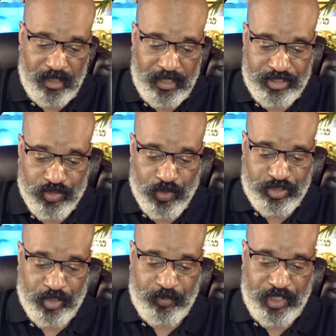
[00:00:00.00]
A
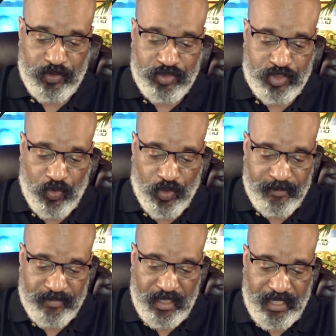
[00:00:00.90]
Georgia appeals
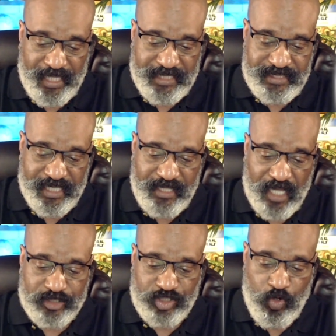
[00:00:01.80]
court has set an
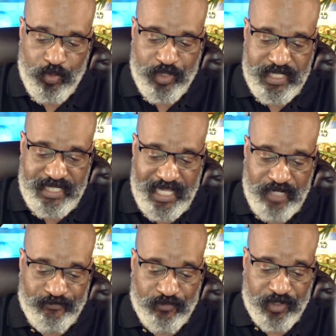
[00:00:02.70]
October
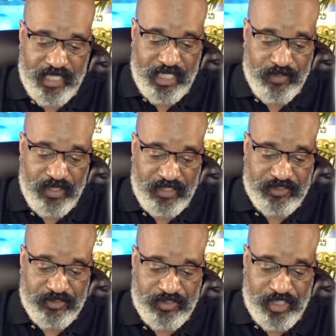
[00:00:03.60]
date for hearing the
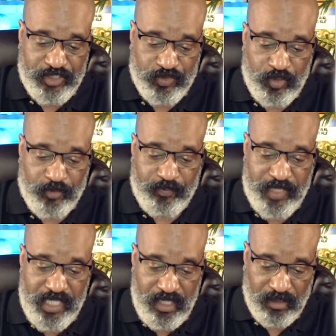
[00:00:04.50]
sensational
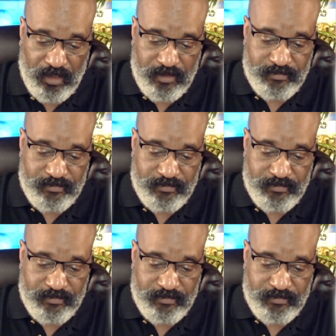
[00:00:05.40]
appeal